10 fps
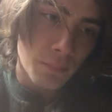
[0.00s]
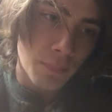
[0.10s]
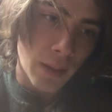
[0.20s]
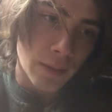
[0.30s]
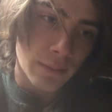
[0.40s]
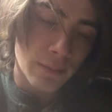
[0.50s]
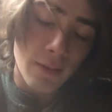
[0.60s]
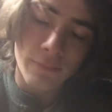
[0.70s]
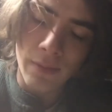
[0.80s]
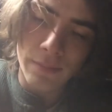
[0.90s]
But
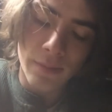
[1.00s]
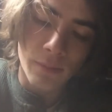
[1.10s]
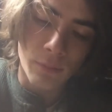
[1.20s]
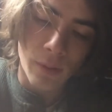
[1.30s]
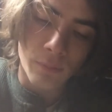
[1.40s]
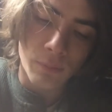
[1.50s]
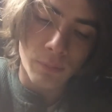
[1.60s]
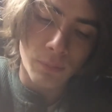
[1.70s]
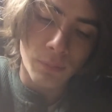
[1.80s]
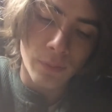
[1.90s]
if I did, I
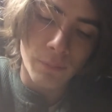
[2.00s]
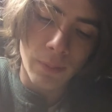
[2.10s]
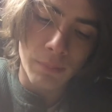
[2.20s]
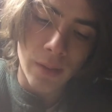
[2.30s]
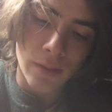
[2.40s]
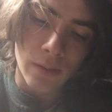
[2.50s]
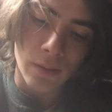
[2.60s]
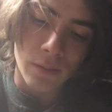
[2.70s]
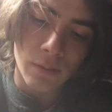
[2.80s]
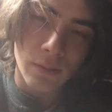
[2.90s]
would have been
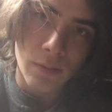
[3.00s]
making